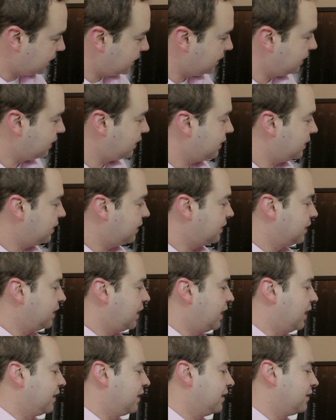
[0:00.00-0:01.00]

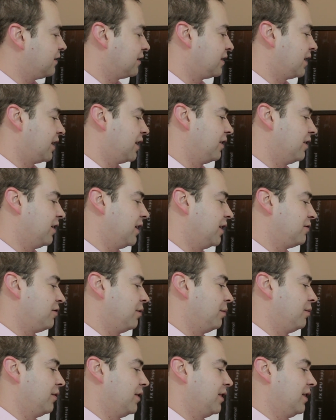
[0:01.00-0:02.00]
This looks like a good
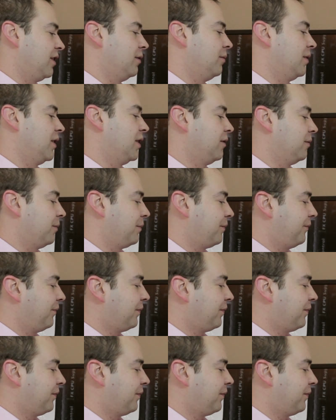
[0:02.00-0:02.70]
entry point. Here we go.